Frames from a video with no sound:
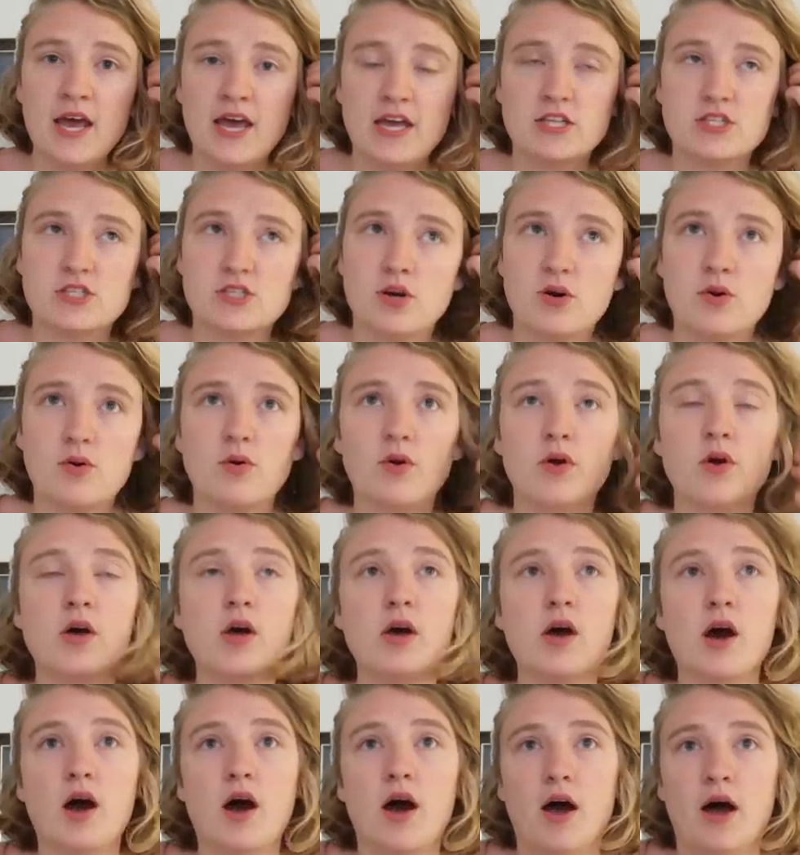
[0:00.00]
And so
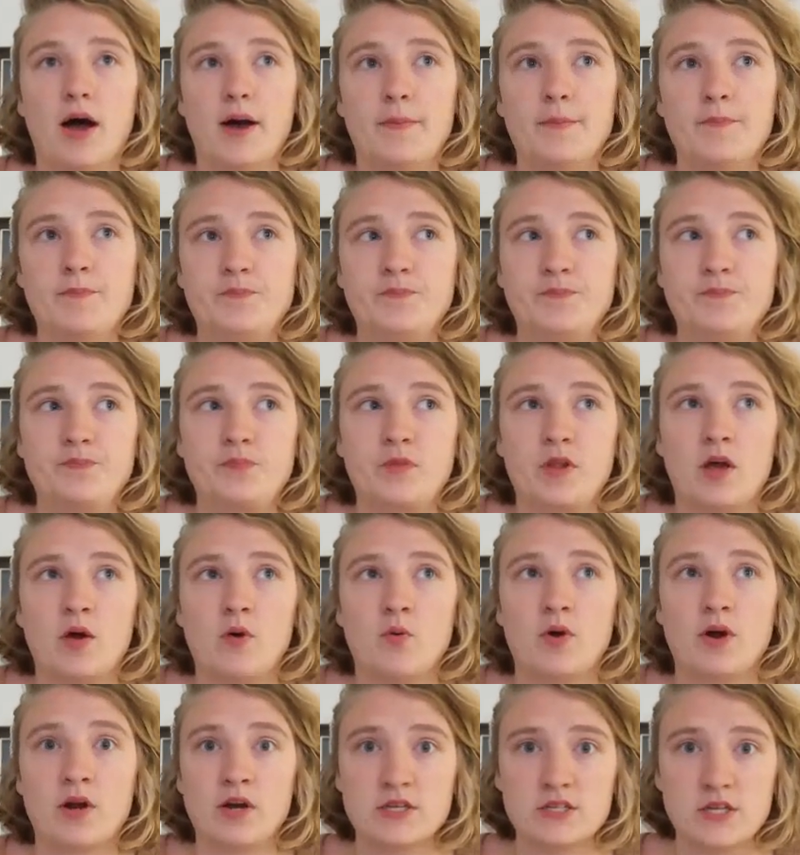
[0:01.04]

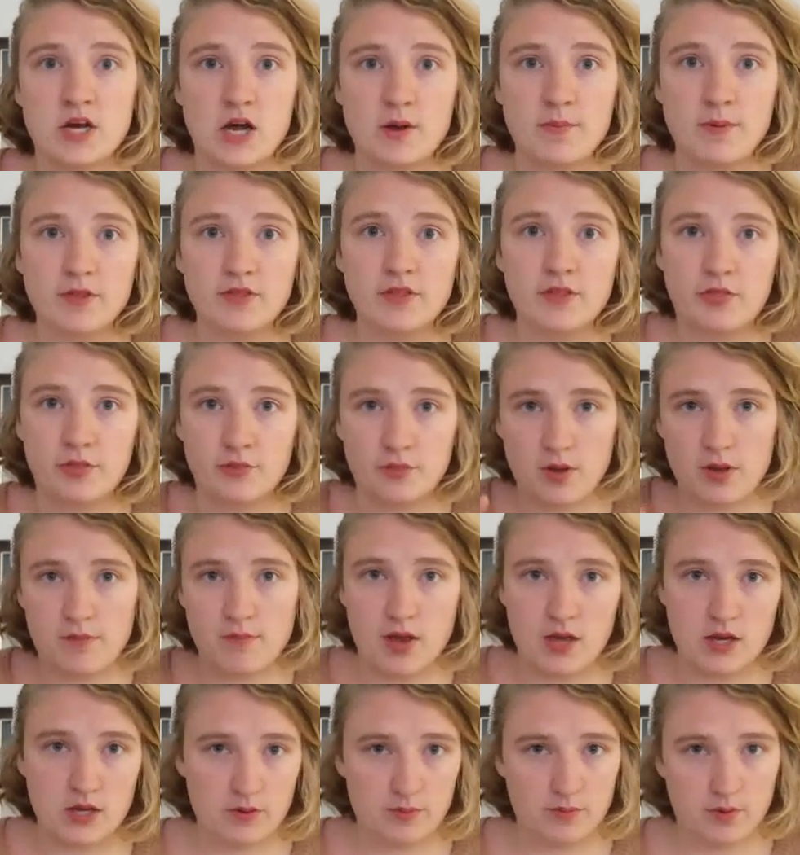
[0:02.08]
we're going to talk about the 3
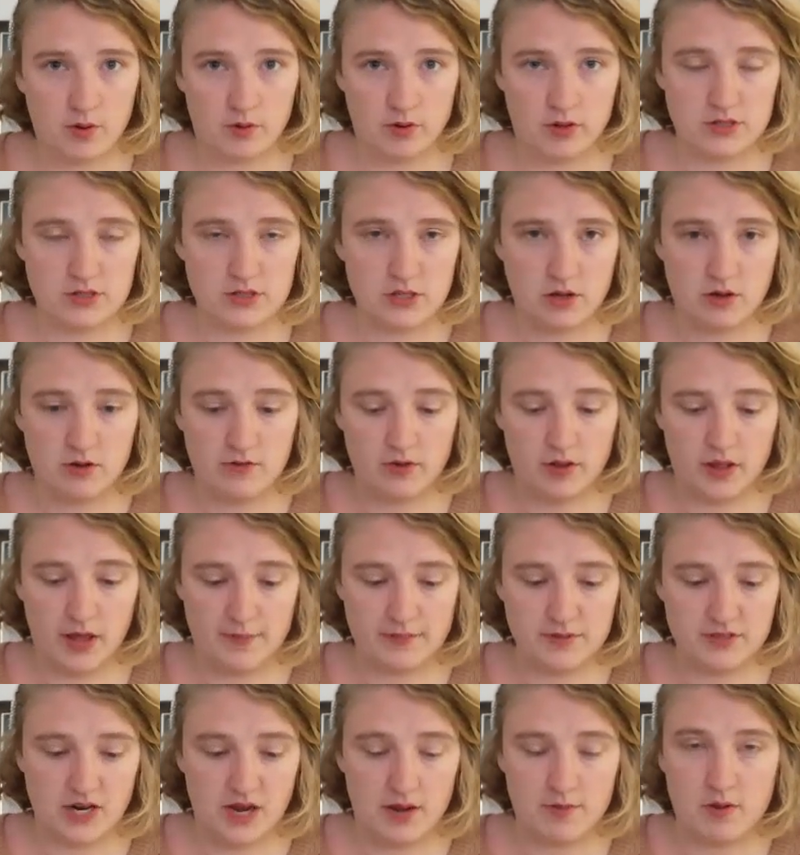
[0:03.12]
main components of
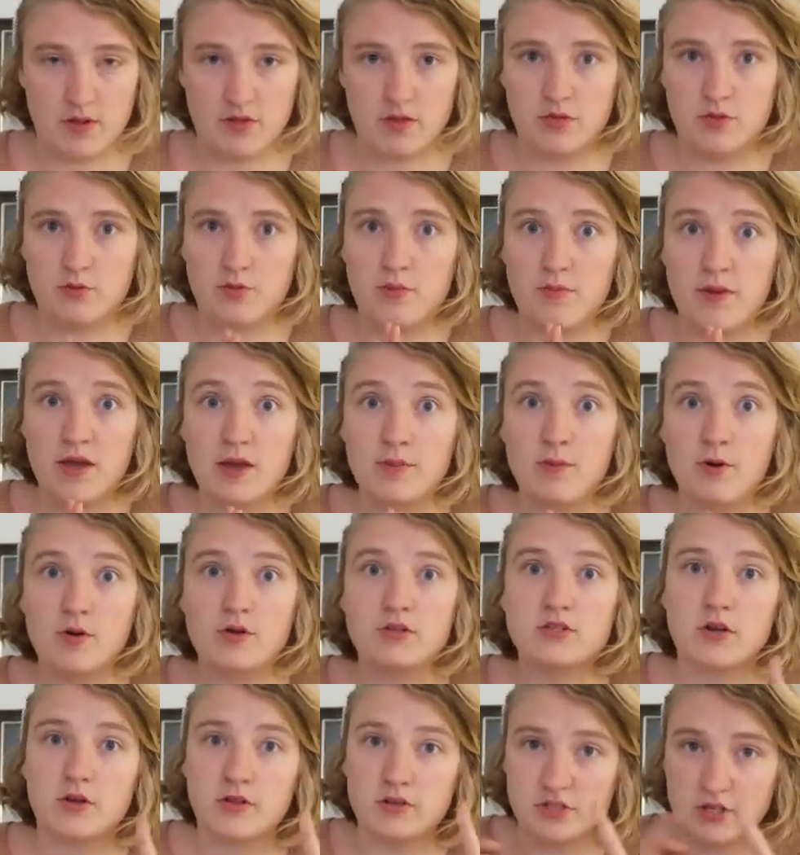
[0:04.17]
elapsed time. And the 3 main
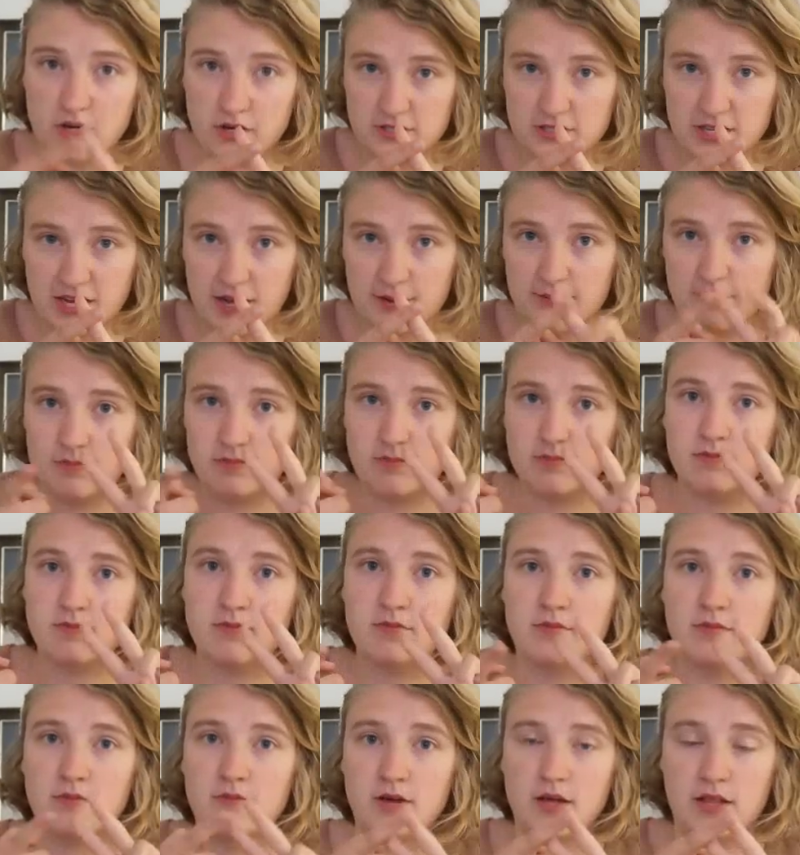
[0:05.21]
components are the start time,
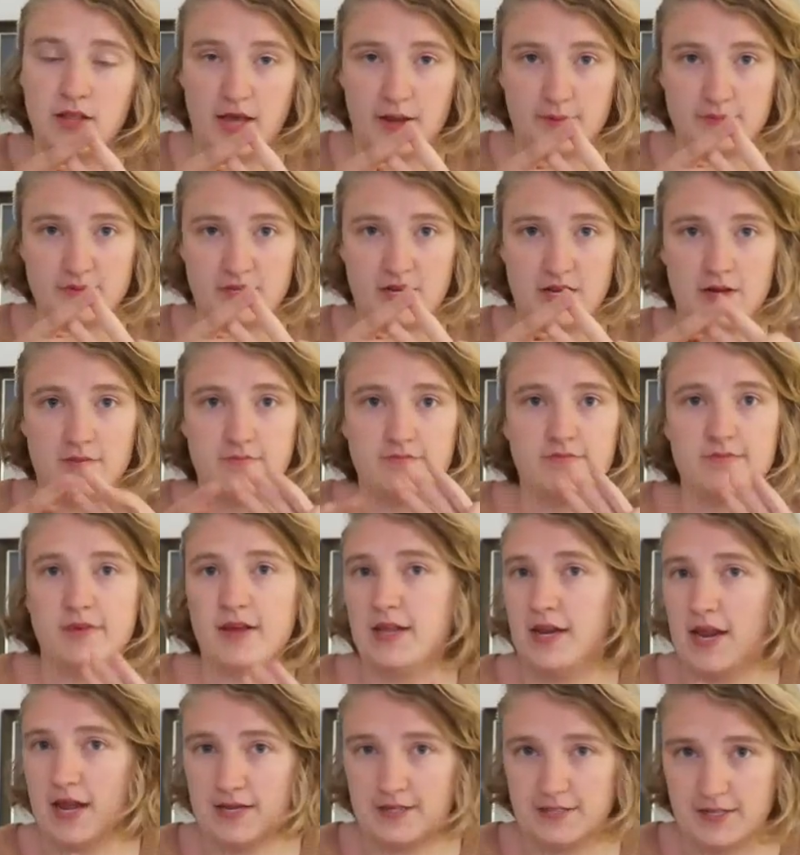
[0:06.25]
elapsed time,
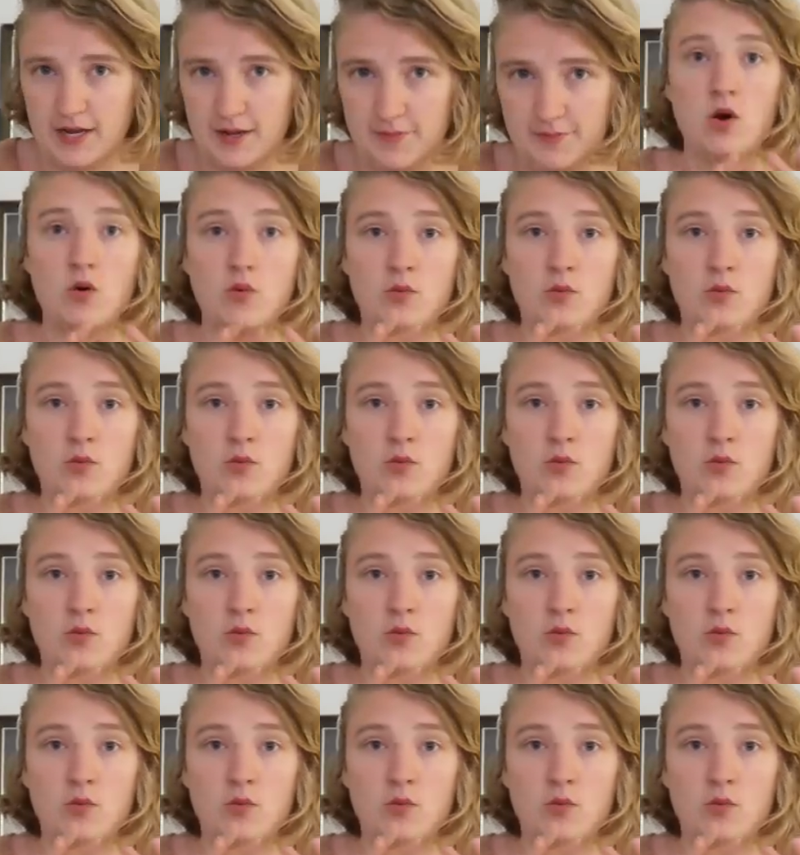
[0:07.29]
and end time.